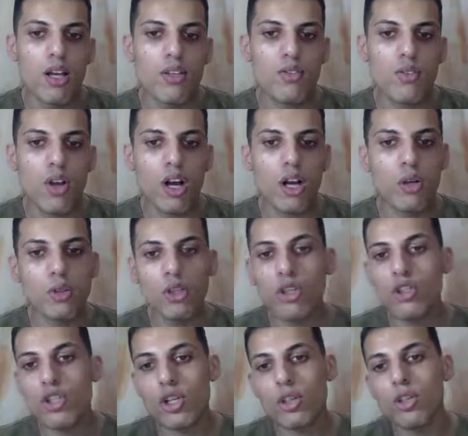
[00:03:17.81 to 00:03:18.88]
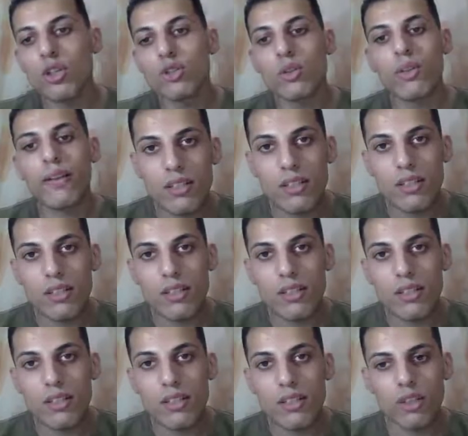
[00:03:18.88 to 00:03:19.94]
So you should go to the
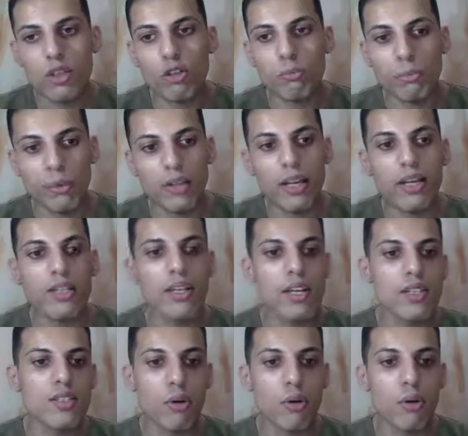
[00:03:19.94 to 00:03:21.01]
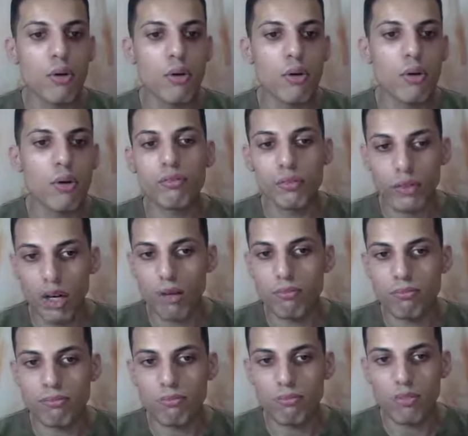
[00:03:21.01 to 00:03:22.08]
gate your plane is departing
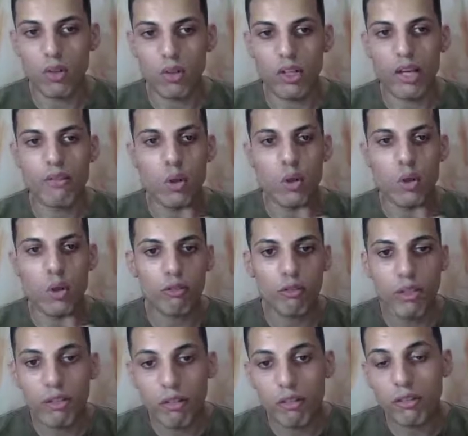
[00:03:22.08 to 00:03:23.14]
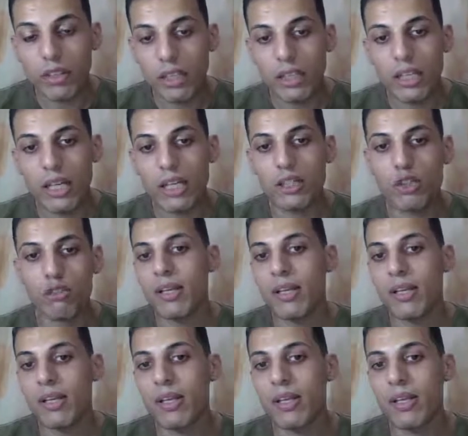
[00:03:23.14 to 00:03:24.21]
from. Okay, if you are early and your
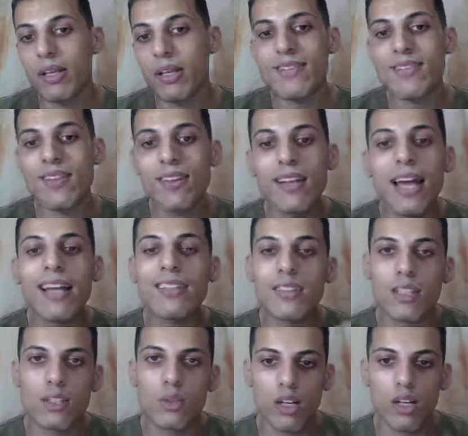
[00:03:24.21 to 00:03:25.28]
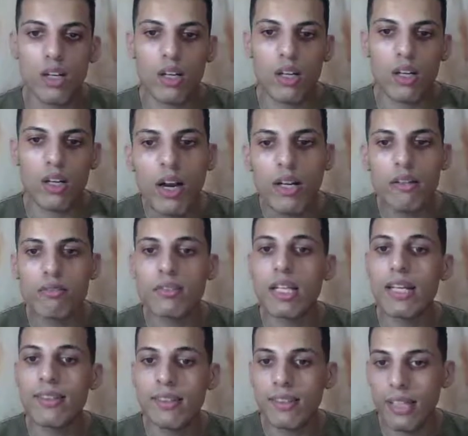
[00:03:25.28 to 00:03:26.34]
plane hasn't landed or arrived
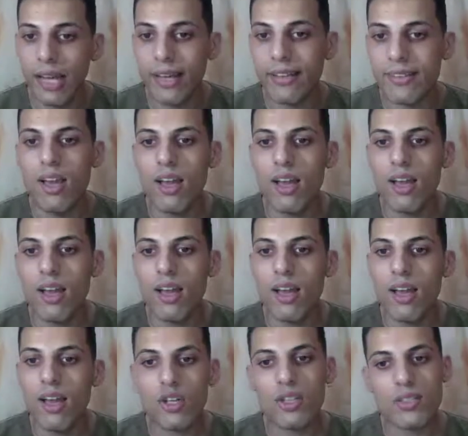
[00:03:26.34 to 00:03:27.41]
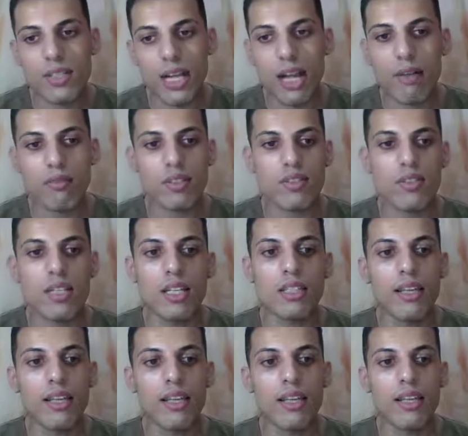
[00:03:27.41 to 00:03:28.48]
at the gate, just have a
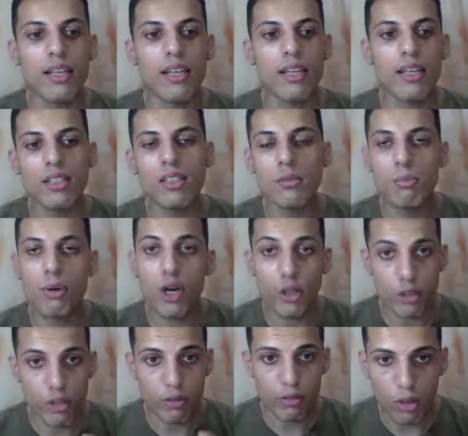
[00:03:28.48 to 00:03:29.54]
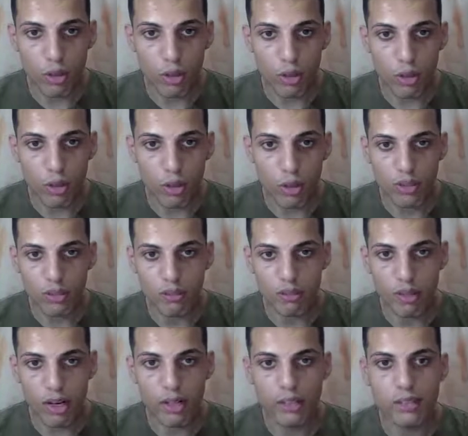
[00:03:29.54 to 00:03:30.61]
seat in the departure long,
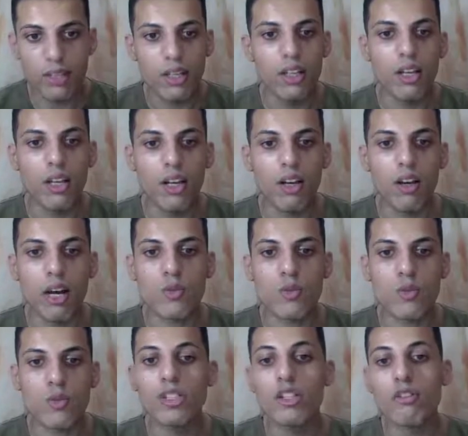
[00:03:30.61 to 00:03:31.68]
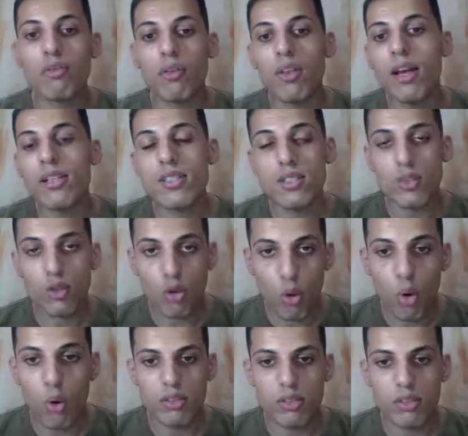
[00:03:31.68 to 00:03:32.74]
right? Alright, when your flight is
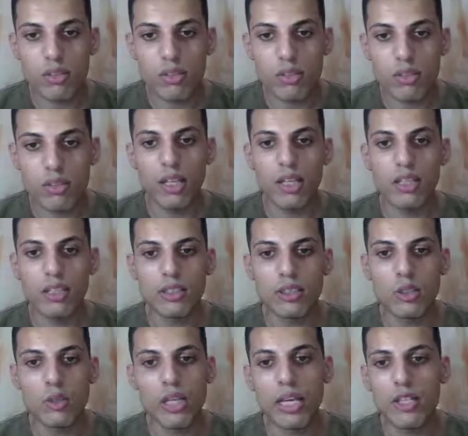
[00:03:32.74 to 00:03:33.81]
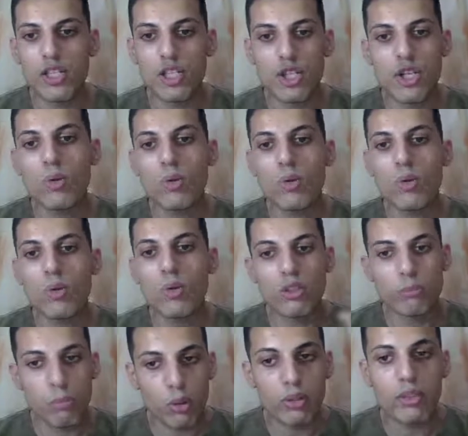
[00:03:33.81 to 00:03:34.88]
called, you can show
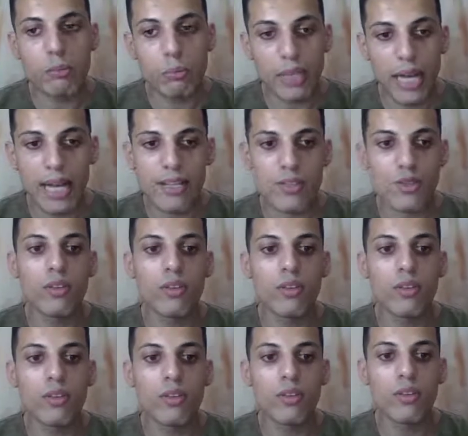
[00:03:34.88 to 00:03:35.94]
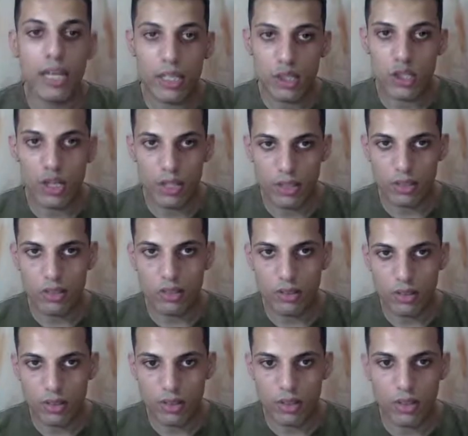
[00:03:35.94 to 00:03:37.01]
your boarding pass to the agent,
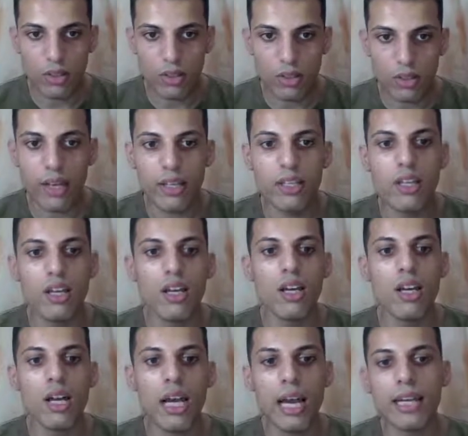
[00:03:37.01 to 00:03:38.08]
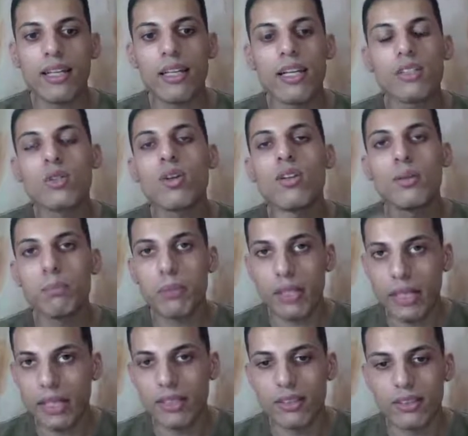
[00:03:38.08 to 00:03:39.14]
okay, and get on the
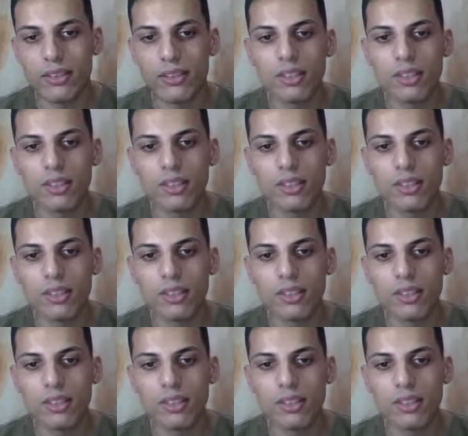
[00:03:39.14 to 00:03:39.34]
plane.